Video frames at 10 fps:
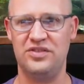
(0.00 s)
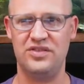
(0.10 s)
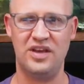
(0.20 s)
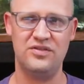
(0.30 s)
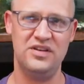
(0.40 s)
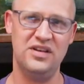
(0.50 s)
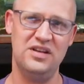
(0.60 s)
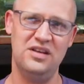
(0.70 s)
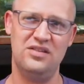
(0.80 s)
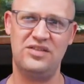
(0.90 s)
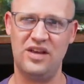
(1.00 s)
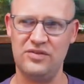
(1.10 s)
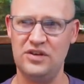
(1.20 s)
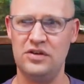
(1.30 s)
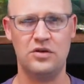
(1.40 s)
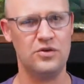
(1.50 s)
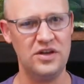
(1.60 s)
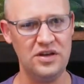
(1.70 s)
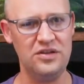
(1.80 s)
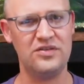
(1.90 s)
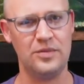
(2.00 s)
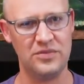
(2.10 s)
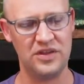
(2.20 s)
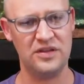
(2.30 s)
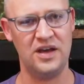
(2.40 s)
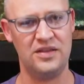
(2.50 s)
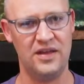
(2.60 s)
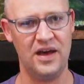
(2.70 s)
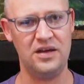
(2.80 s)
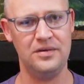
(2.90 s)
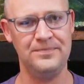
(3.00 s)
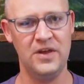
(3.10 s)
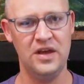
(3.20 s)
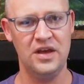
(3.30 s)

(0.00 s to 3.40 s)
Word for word: 77 degrees, something like that.